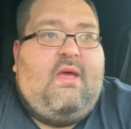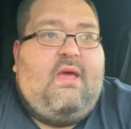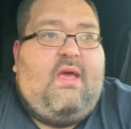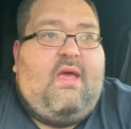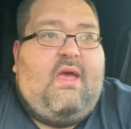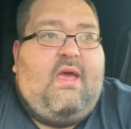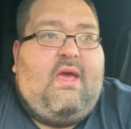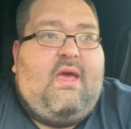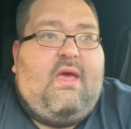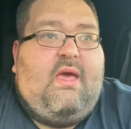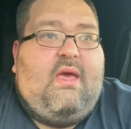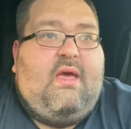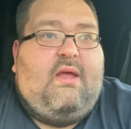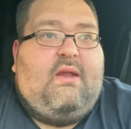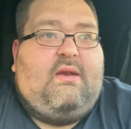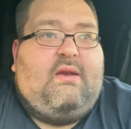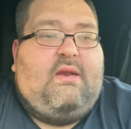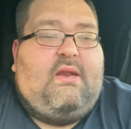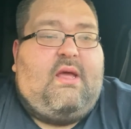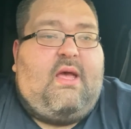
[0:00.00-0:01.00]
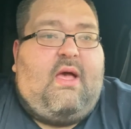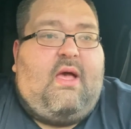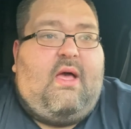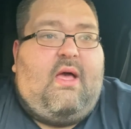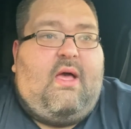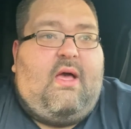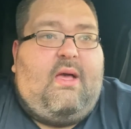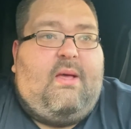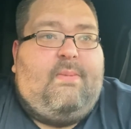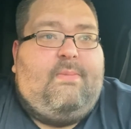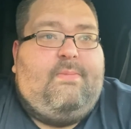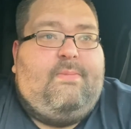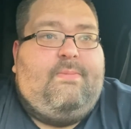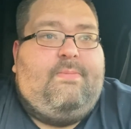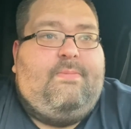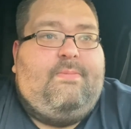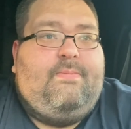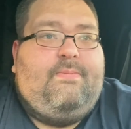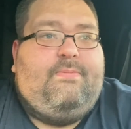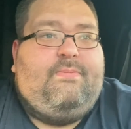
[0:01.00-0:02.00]
and
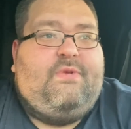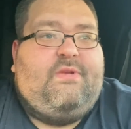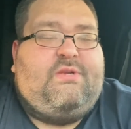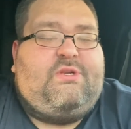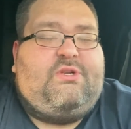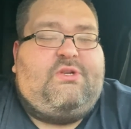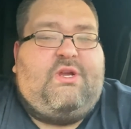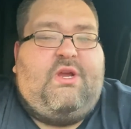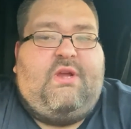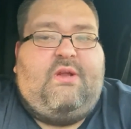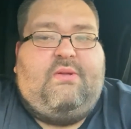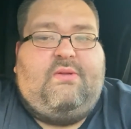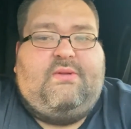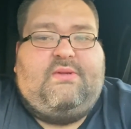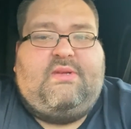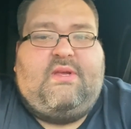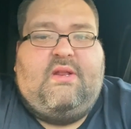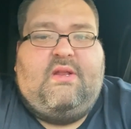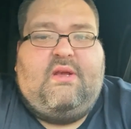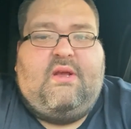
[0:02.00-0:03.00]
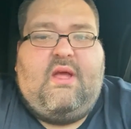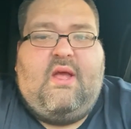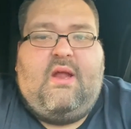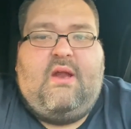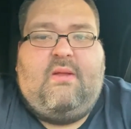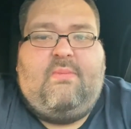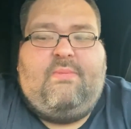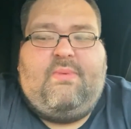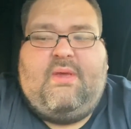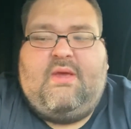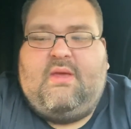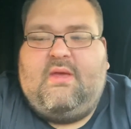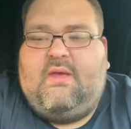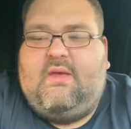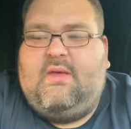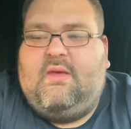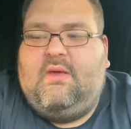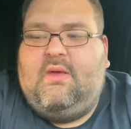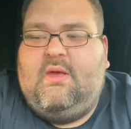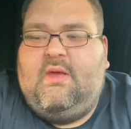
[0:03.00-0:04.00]
um, this channel is going to kind of be
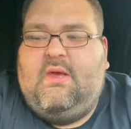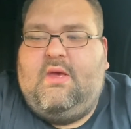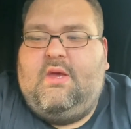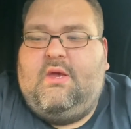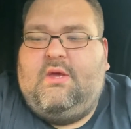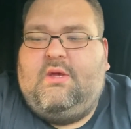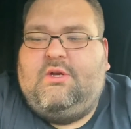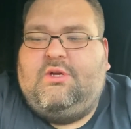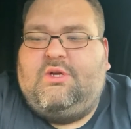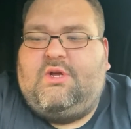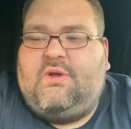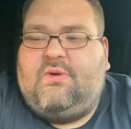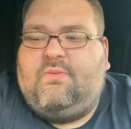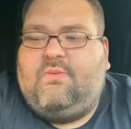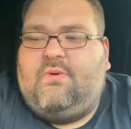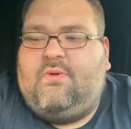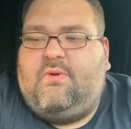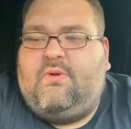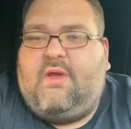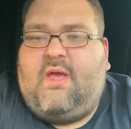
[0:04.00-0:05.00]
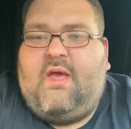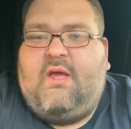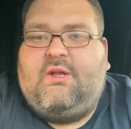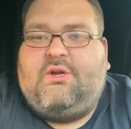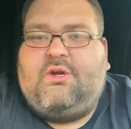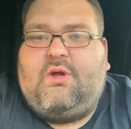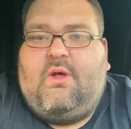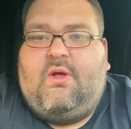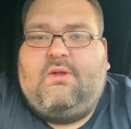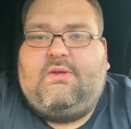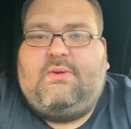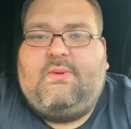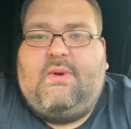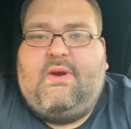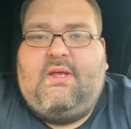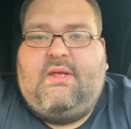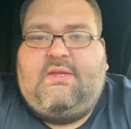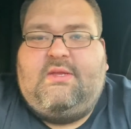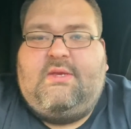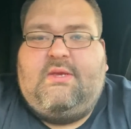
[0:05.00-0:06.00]
a general catch-all
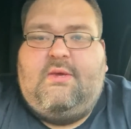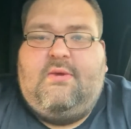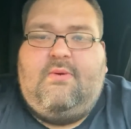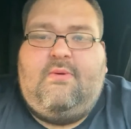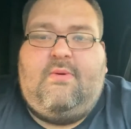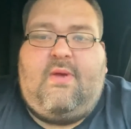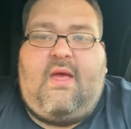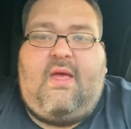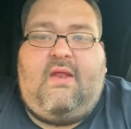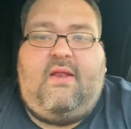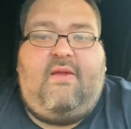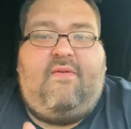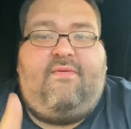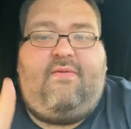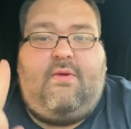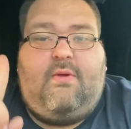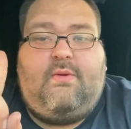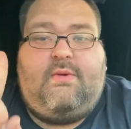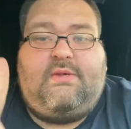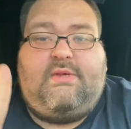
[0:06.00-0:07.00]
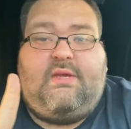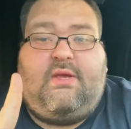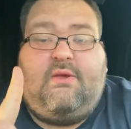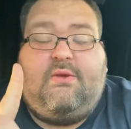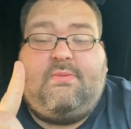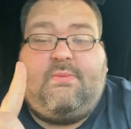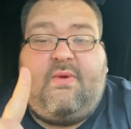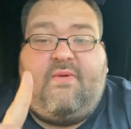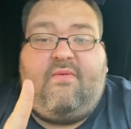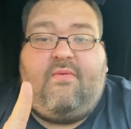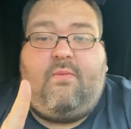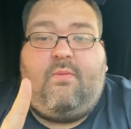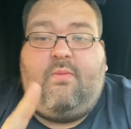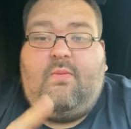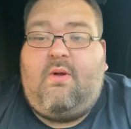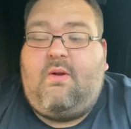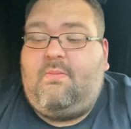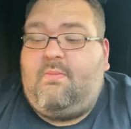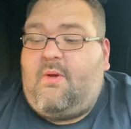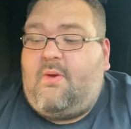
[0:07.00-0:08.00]
22, and if you excuse me for
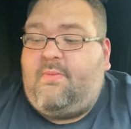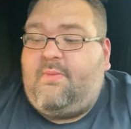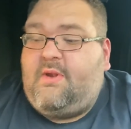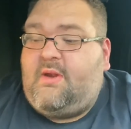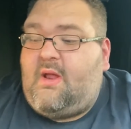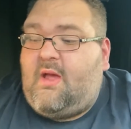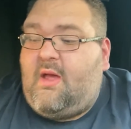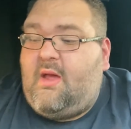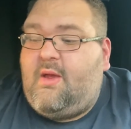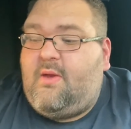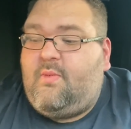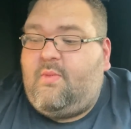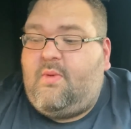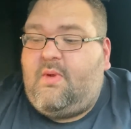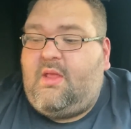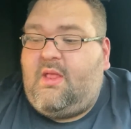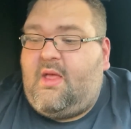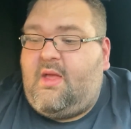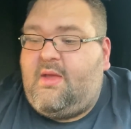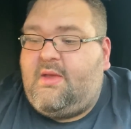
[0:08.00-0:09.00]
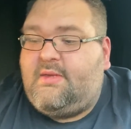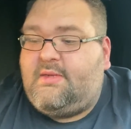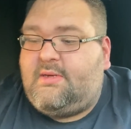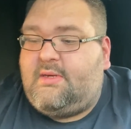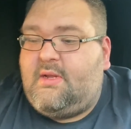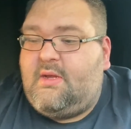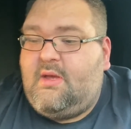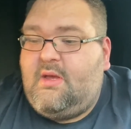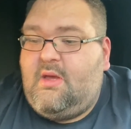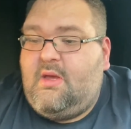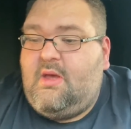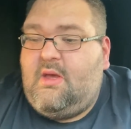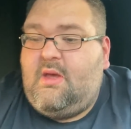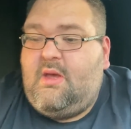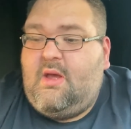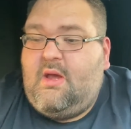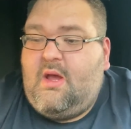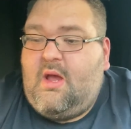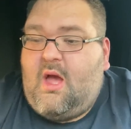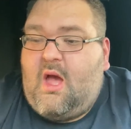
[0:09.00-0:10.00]
one moment, I realized
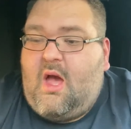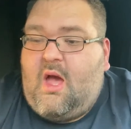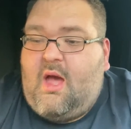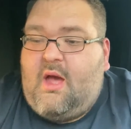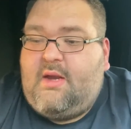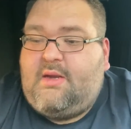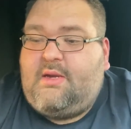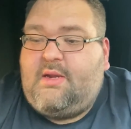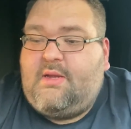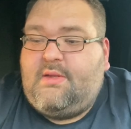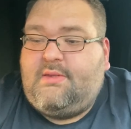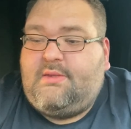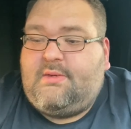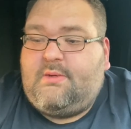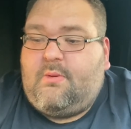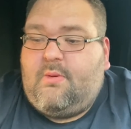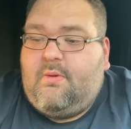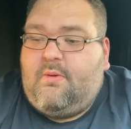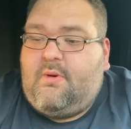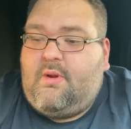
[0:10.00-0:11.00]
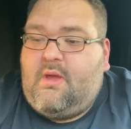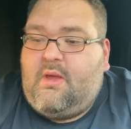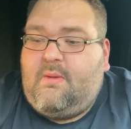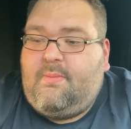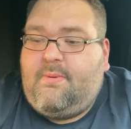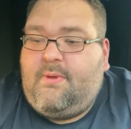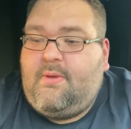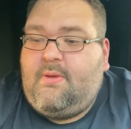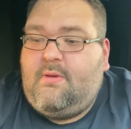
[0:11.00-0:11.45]
I done screwed up.